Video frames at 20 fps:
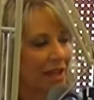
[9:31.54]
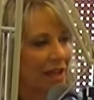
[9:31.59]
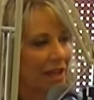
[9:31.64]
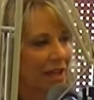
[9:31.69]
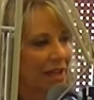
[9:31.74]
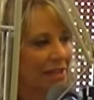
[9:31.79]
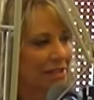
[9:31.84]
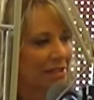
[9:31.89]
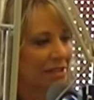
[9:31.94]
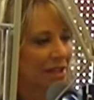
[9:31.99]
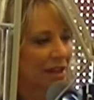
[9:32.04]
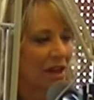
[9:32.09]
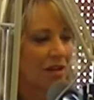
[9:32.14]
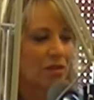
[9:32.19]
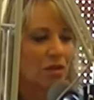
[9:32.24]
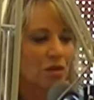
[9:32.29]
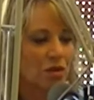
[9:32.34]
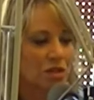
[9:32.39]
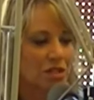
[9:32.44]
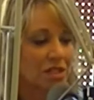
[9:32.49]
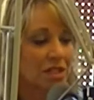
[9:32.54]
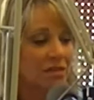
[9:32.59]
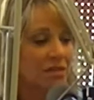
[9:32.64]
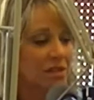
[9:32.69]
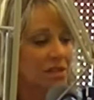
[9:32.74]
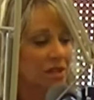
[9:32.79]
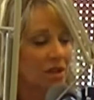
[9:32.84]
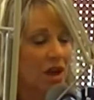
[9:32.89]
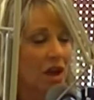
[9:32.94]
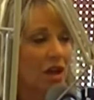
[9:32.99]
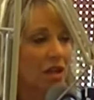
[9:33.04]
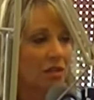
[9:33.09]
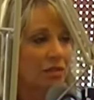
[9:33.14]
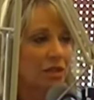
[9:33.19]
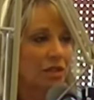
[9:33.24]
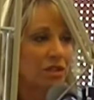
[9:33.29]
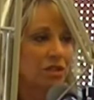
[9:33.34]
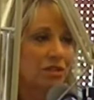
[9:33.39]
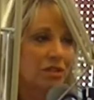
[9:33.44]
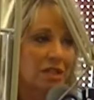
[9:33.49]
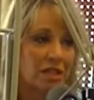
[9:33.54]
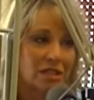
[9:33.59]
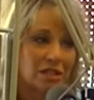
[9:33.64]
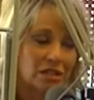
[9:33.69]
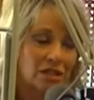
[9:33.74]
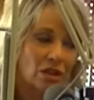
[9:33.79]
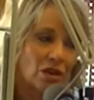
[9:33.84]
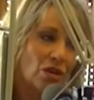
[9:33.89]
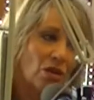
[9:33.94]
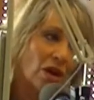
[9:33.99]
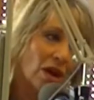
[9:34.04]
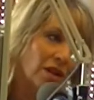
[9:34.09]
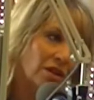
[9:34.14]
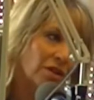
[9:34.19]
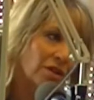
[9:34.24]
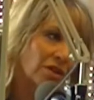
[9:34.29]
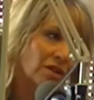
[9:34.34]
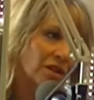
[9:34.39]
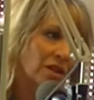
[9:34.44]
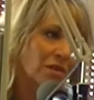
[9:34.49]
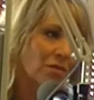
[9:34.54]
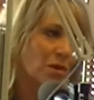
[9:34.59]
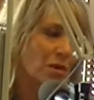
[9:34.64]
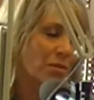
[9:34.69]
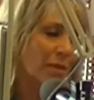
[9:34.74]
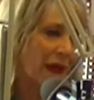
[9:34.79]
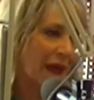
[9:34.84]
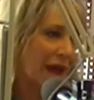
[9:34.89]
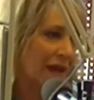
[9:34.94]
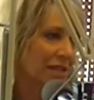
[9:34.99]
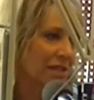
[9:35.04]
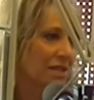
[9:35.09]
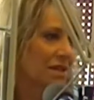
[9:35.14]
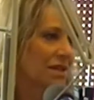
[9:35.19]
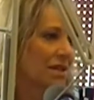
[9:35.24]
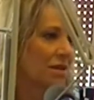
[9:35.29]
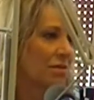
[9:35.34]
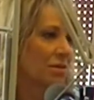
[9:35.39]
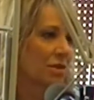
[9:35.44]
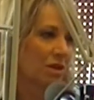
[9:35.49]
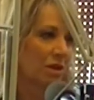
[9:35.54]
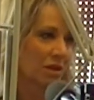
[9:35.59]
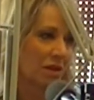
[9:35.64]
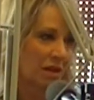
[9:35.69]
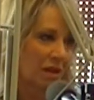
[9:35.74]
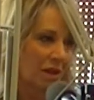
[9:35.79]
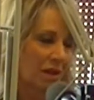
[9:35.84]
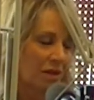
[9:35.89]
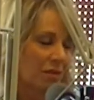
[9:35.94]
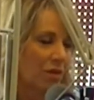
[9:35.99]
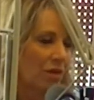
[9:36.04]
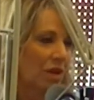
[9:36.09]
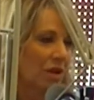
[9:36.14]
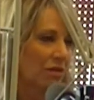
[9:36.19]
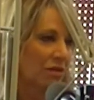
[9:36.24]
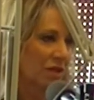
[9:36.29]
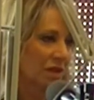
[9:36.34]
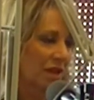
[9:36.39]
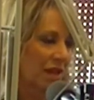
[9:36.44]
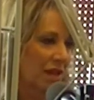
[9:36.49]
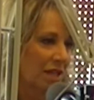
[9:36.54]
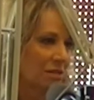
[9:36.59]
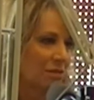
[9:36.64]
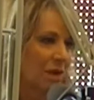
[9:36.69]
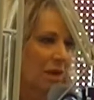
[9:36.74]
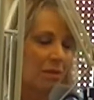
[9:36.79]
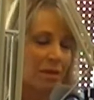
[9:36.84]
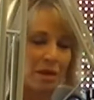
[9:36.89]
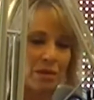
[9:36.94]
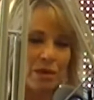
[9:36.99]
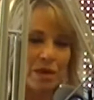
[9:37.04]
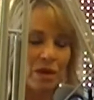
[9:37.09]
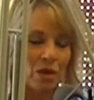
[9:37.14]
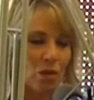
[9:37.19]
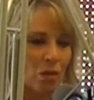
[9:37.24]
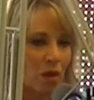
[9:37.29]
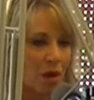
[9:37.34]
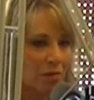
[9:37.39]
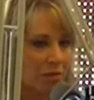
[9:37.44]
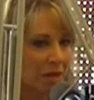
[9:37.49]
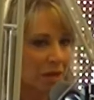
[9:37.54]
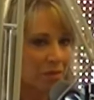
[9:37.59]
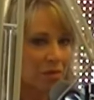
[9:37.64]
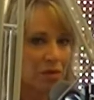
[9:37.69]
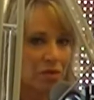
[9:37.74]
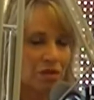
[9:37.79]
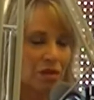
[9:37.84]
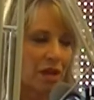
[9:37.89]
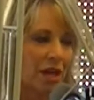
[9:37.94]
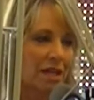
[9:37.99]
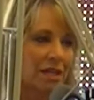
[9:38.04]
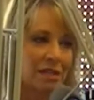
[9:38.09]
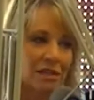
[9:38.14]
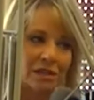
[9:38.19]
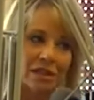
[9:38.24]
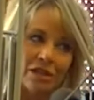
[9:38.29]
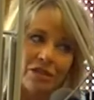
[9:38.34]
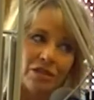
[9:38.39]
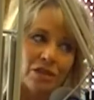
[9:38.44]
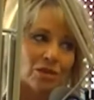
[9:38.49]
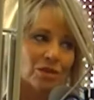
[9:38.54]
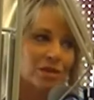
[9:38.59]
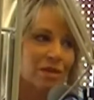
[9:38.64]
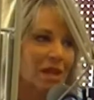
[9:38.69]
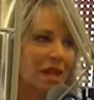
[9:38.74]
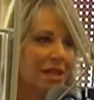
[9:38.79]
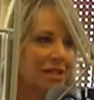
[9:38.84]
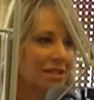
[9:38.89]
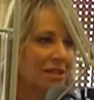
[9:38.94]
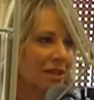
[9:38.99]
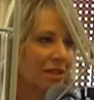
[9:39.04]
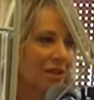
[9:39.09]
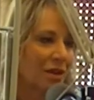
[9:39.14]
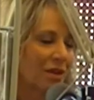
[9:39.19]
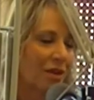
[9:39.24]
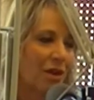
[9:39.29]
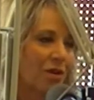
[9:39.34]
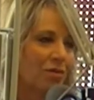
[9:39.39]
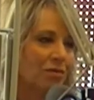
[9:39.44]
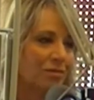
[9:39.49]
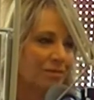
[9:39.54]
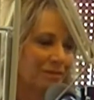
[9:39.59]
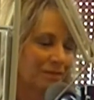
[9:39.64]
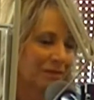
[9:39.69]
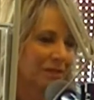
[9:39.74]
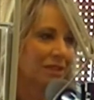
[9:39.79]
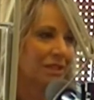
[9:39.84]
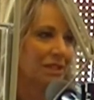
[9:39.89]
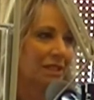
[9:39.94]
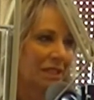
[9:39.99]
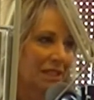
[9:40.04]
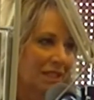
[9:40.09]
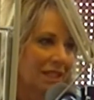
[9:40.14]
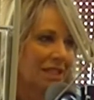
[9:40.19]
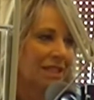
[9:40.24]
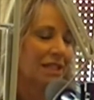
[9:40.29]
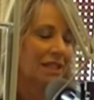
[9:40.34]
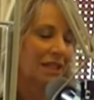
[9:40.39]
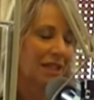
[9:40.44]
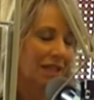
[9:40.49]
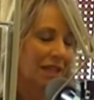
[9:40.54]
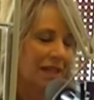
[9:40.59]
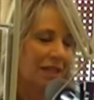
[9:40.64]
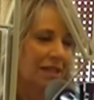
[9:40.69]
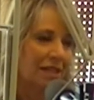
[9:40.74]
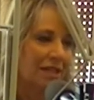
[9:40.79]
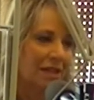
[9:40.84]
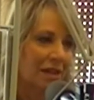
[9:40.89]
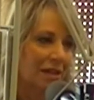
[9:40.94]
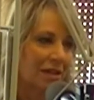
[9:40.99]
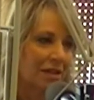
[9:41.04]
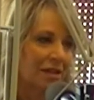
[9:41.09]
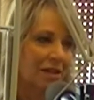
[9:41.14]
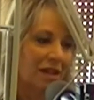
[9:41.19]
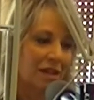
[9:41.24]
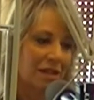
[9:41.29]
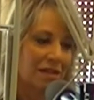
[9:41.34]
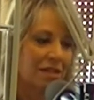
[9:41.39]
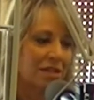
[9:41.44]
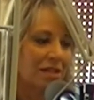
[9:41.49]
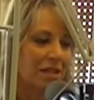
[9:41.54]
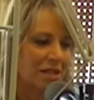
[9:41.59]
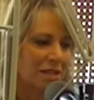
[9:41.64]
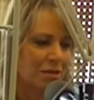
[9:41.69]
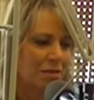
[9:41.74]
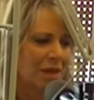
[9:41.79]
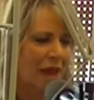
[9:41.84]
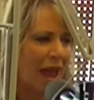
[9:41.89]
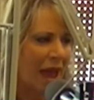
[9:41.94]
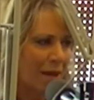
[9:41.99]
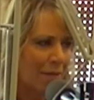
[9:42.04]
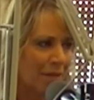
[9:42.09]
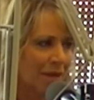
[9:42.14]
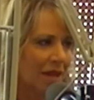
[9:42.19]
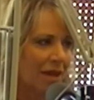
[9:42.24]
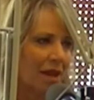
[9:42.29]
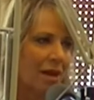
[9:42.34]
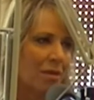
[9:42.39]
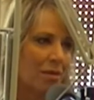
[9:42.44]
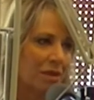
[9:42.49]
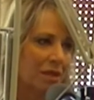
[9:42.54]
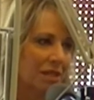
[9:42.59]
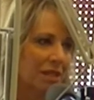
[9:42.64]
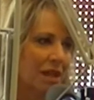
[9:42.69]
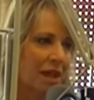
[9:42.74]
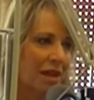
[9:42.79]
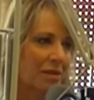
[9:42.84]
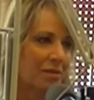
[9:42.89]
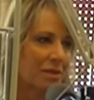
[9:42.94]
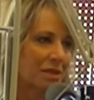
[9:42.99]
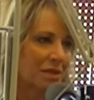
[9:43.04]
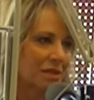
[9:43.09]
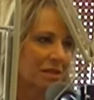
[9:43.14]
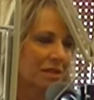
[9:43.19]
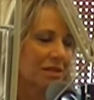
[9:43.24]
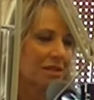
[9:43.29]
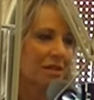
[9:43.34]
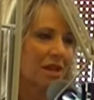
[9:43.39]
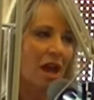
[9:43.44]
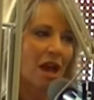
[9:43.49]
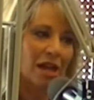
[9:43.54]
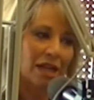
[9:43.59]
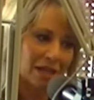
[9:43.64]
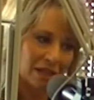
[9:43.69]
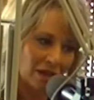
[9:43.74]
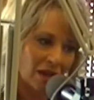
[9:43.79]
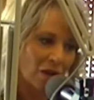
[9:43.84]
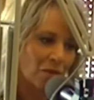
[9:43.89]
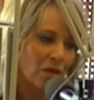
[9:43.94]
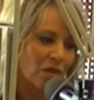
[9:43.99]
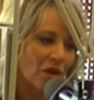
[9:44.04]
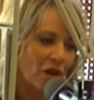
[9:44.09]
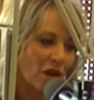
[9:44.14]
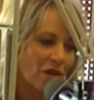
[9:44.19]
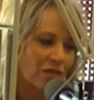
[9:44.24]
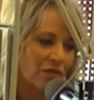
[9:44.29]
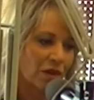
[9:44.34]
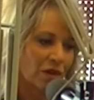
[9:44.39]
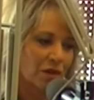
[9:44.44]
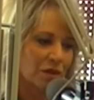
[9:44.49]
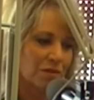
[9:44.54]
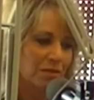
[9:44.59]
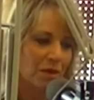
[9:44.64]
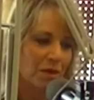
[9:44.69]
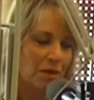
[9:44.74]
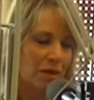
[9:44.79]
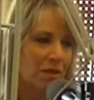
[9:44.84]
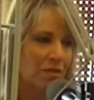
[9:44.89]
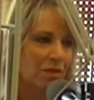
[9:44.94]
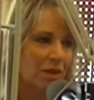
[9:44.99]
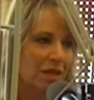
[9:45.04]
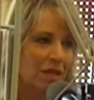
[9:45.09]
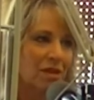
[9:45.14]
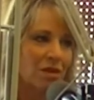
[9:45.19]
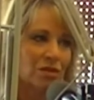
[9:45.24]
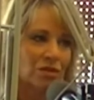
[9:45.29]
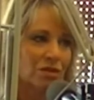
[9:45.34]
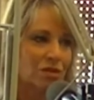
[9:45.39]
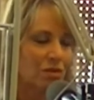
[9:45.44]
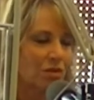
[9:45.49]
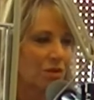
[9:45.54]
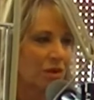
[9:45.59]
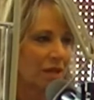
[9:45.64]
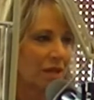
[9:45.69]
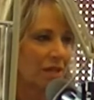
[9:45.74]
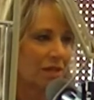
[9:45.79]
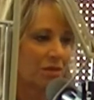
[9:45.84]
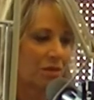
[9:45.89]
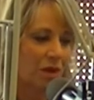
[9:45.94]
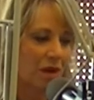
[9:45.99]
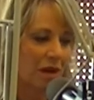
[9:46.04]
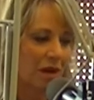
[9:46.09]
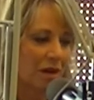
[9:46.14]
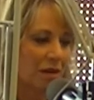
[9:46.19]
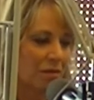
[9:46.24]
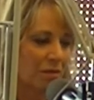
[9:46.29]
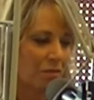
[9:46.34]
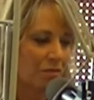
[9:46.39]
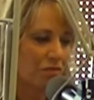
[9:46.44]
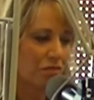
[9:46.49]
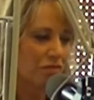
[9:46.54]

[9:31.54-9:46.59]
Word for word: And uh, of course, give us a call if you do need to go under them or past them or whatever the case might be. We don't want people trying to lift those lines on their own. Mm. And uh, it's it's happened a couple of times. Not not with our folks, but we read those stories where